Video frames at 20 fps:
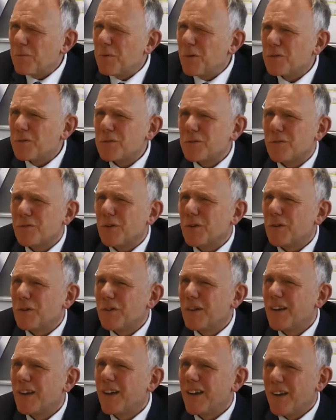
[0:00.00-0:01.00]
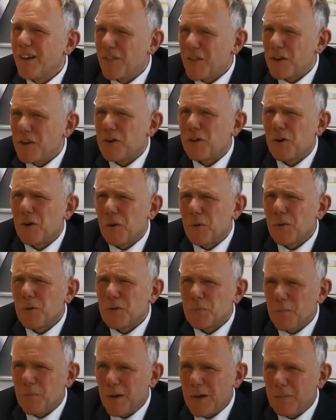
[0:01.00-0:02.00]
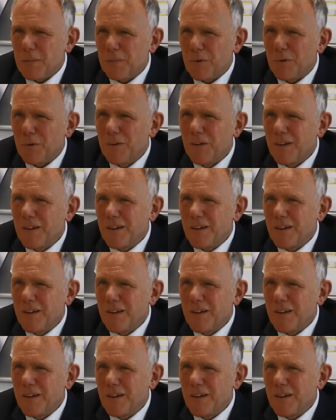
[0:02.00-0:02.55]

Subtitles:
most of all, they grow as people.